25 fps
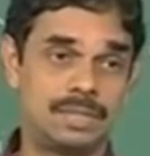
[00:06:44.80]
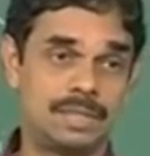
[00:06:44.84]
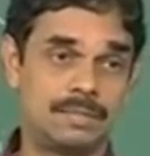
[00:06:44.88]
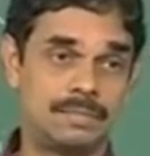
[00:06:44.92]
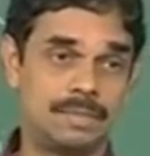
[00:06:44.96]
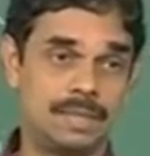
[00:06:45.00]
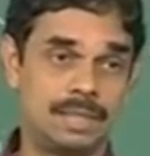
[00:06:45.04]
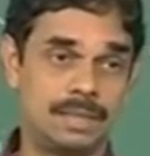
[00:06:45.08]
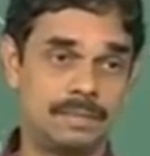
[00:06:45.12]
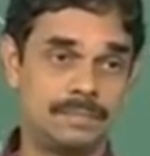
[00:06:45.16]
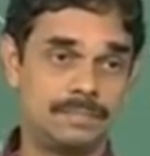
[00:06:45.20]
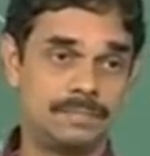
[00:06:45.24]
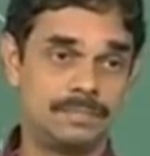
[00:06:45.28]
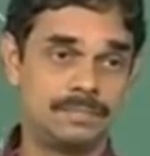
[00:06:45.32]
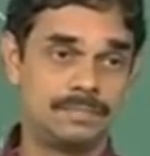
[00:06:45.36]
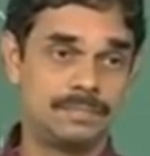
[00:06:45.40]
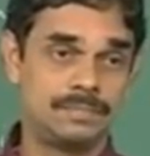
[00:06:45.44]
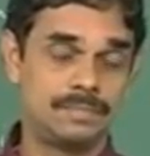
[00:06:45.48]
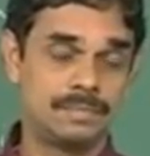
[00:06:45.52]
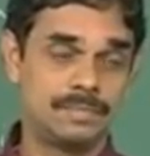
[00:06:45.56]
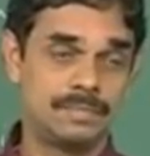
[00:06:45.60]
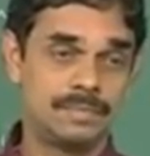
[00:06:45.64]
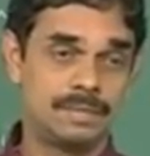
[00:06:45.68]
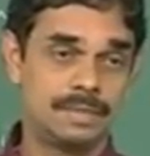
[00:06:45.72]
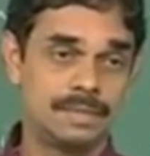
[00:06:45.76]
or something,
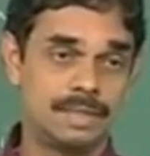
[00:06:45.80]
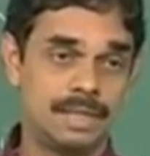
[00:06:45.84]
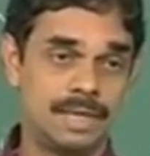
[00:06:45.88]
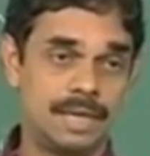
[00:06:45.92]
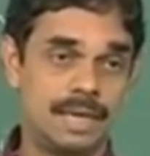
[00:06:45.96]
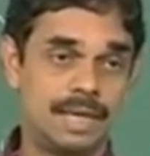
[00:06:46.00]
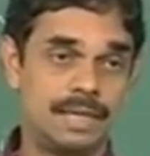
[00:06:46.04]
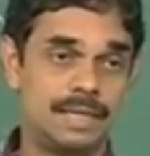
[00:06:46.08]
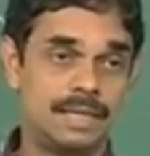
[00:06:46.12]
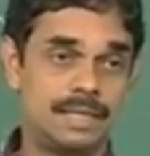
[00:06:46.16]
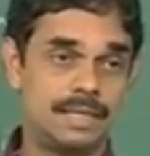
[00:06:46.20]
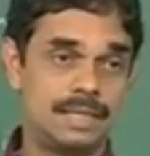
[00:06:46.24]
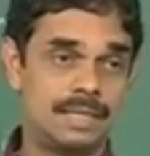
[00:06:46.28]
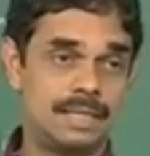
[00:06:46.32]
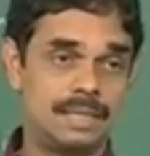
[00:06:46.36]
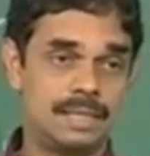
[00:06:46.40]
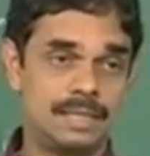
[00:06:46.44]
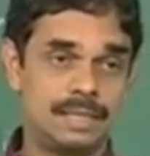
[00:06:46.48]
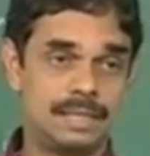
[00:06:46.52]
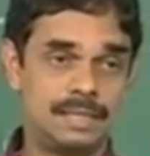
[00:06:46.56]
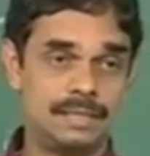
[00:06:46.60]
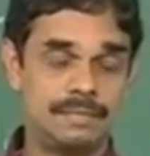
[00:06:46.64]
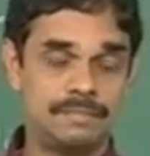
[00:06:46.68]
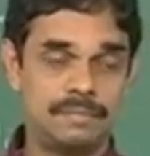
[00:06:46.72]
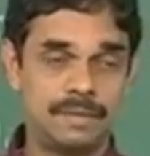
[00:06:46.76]
and
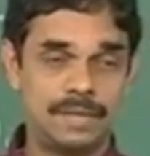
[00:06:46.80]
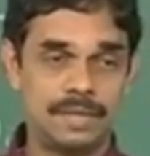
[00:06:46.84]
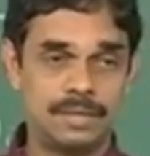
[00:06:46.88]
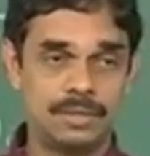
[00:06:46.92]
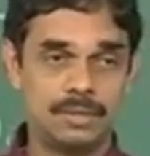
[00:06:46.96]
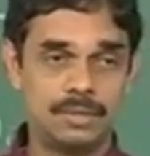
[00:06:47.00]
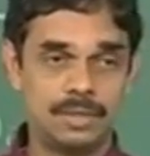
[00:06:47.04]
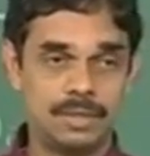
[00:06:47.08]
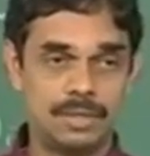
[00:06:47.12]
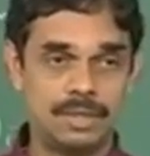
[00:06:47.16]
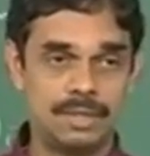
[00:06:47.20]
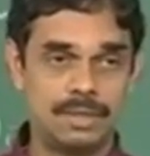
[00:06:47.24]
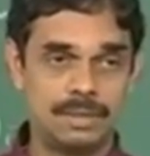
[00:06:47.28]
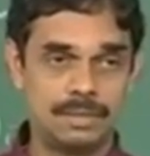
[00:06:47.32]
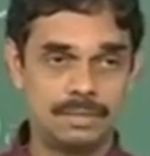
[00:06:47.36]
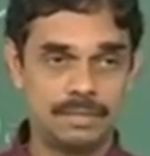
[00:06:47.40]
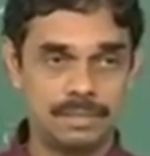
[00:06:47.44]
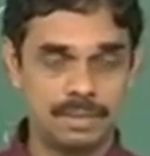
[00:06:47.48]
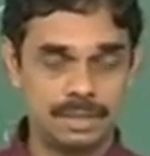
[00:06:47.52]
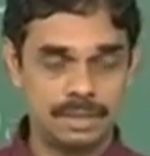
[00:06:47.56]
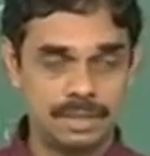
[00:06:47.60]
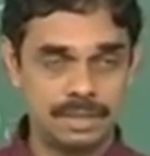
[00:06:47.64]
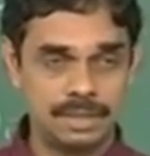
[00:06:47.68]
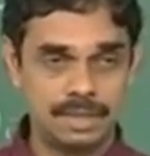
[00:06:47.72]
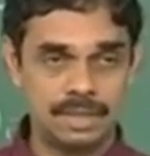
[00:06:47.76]
if I do not
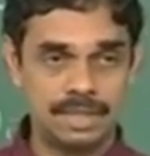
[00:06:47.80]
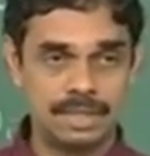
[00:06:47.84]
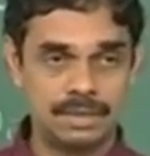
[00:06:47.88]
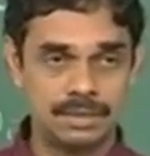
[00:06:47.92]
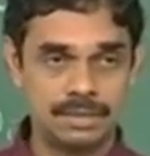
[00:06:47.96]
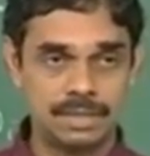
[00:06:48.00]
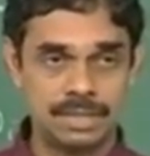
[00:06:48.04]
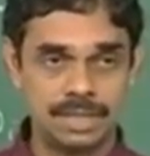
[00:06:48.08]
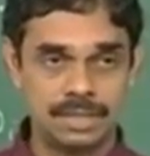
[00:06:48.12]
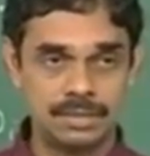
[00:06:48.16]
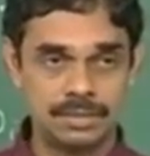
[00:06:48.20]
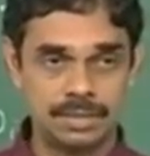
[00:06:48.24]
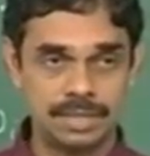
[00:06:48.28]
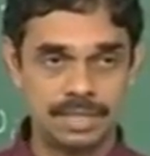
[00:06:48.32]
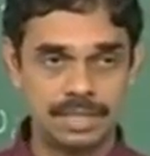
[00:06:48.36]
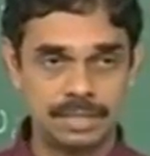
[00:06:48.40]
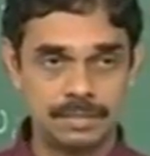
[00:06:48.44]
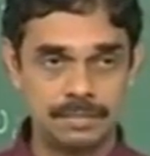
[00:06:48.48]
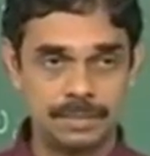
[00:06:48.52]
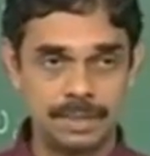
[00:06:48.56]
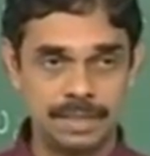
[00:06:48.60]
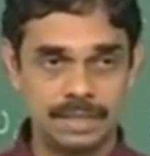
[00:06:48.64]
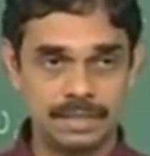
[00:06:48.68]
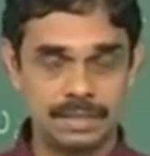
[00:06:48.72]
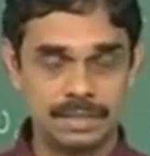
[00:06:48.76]
turn, in, turn on any
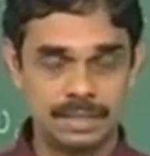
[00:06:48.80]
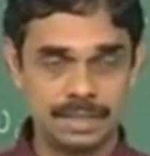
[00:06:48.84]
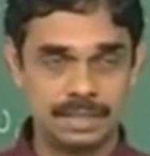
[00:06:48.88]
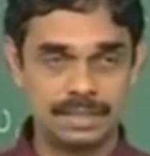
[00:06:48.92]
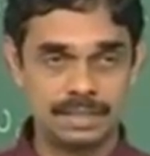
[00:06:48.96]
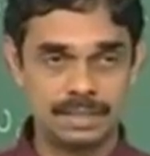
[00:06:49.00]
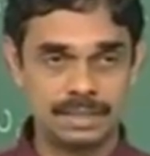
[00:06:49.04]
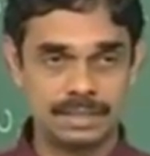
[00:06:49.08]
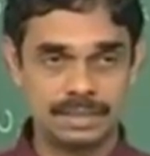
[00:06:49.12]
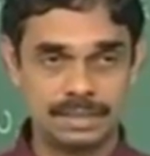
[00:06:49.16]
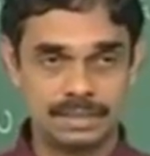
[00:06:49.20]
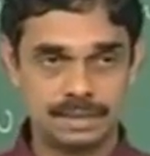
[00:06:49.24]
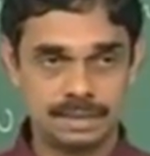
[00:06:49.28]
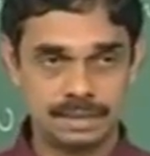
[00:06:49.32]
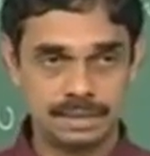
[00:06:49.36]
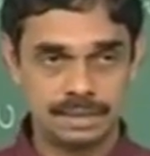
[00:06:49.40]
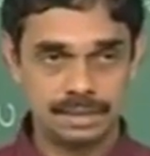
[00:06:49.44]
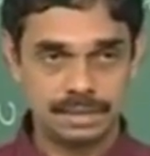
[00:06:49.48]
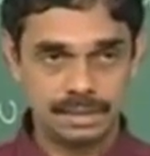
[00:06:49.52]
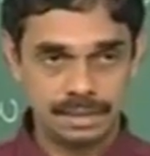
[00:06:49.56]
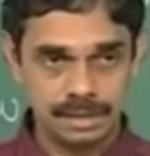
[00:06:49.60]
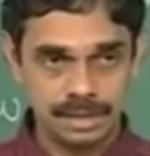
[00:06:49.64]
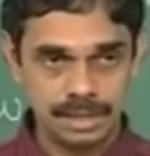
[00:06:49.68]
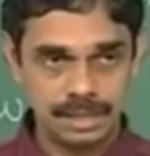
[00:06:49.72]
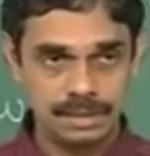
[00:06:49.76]
speaker, I just
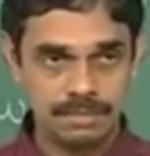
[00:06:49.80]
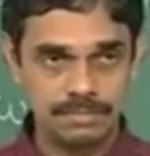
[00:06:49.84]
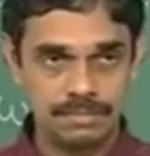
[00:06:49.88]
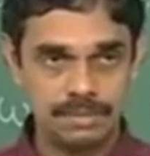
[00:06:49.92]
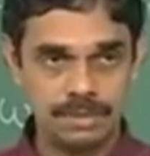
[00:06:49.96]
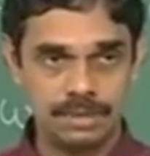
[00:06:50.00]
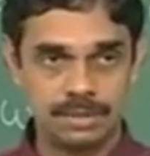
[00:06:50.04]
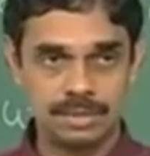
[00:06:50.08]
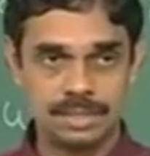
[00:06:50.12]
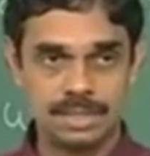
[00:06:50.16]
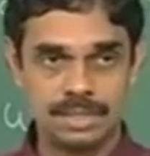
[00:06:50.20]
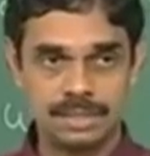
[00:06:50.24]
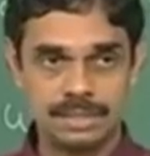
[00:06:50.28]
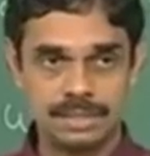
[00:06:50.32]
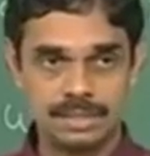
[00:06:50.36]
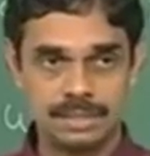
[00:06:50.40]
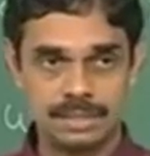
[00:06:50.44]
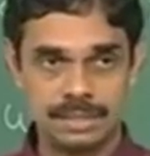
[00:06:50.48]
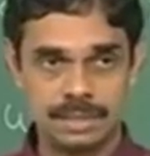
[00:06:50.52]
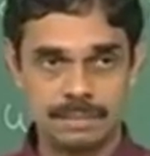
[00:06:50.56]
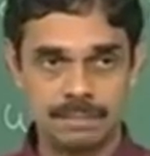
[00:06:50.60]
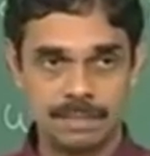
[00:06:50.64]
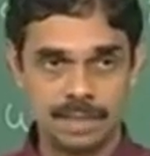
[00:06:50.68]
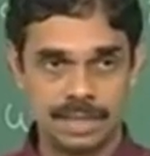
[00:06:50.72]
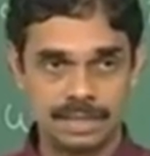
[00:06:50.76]
leave the oscillation at
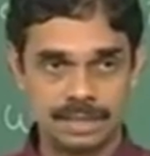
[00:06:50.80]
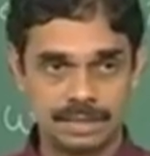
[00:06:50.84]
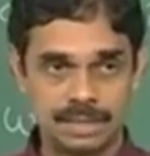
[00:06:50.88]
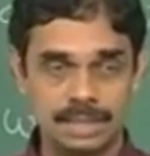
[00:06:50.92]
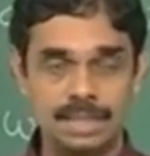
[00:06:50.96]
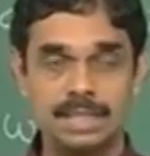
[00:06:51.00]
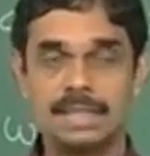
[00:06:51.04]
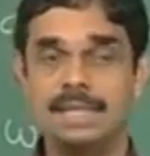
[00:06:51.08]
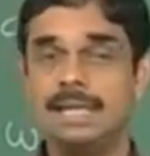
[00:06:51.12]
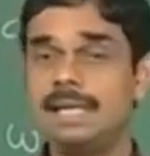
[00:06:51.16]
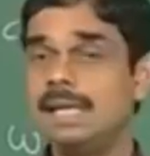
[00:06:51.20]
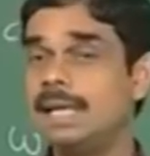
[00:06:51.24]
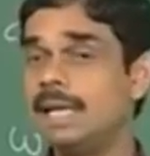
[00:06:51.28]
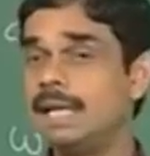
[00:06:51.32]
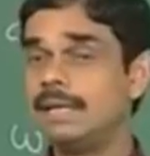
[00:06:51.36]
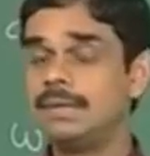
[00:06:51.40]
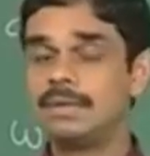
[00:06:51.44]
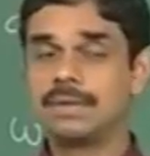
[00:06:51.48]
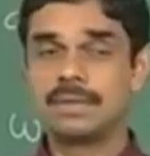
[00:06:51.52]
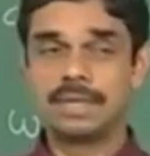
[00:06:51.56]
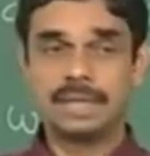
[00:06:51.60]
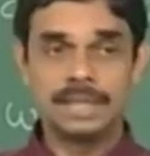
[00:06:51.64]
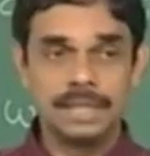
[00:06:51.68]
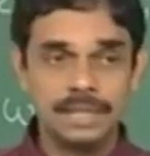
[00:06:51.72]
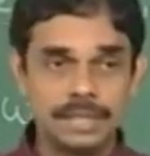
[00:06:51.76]
ten pascal, it
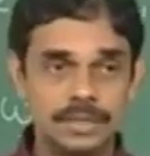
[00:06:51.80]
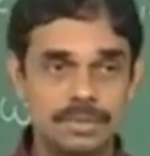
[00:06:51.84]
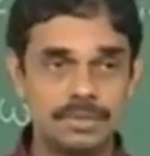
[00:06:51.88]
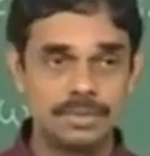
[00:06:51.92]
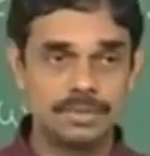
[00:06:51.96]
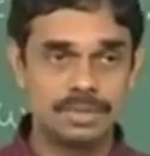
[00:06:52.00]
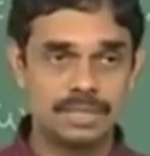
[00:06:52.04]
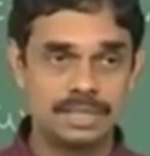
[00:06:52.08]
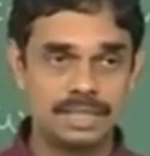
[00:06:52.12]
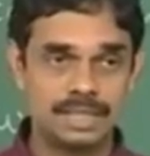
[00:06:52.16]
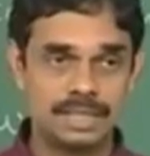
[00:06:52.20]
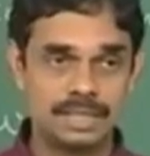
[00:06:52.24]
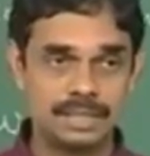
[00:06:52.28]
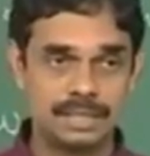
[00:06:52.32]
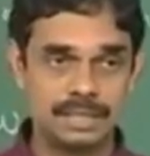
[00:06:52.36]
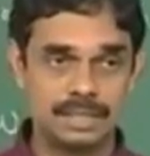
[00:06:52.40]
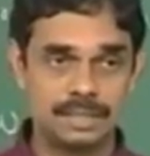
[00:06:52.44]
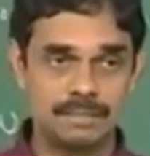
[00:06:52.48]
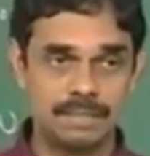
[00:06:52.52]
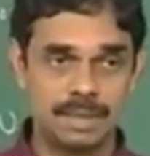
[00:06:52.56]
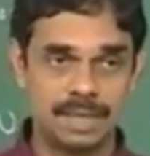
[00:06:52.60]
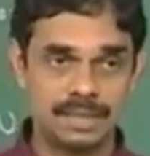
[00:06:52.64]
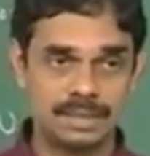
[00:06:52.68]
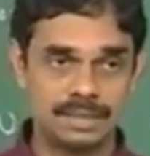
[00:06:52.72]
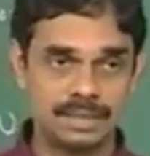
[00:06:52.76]
will continue to stay at
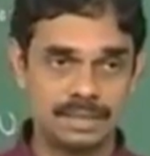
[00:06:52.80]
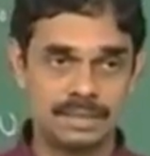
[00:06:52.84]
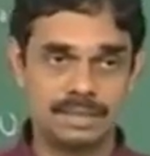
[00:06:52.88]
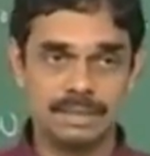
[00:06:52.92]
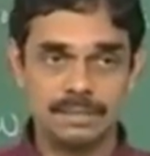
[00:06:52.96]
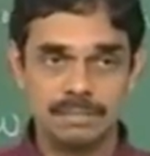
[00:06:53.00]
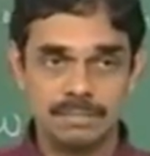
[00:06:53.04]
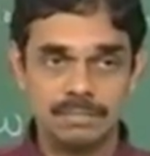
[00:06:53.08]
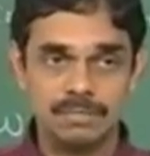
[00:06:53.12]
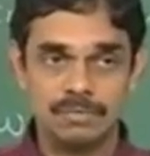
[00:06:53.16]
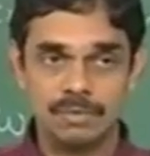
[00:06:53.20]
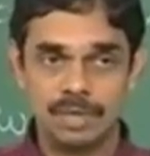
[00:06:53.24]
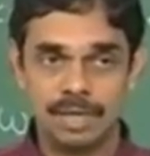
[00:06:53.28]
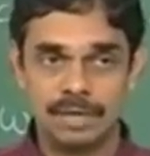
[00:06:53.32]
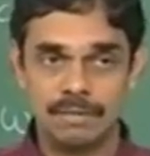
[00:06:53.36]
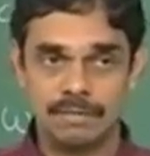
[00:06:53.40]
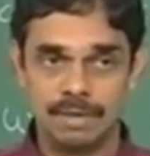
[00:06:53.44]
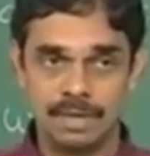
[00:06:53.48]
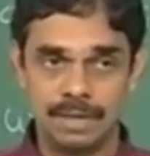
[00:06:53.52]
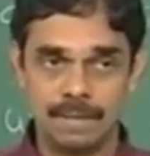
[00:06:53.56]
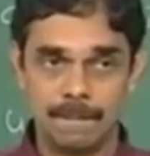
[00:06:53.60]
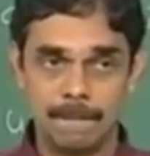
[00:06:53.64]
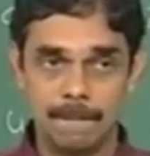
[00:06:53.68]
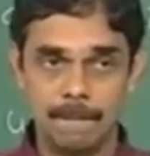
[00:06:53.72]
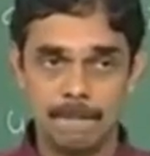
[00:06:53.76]
ten pascal
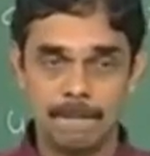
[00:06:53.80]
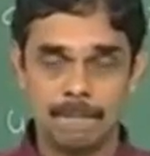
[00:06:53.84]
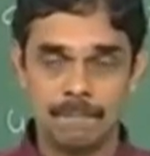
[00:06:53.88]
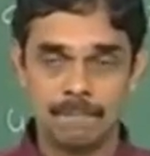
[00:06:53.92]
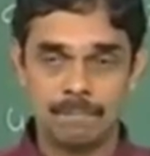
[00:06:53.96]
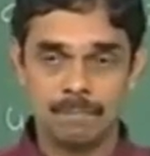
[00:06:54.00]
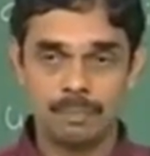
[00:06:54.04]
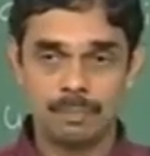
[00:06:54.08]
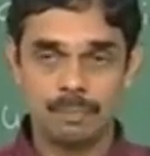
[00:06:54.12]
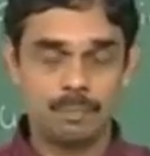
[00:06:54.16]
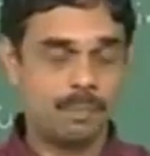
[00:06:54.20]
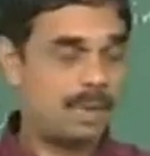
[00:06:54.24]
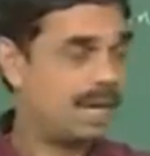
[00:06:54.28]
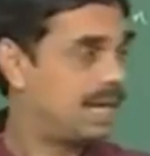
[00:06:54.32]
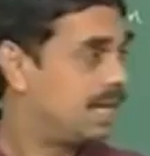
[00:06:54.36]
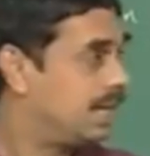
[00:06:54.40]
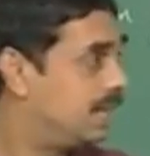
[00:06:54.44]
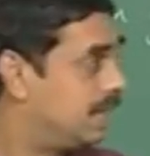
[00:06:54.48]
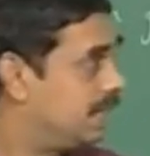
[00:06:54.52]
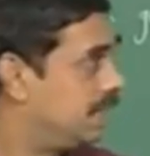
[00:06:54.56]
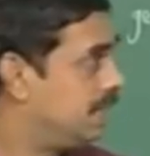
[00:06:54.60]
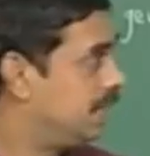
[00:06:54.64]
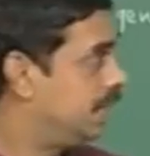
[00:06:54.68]
forever. But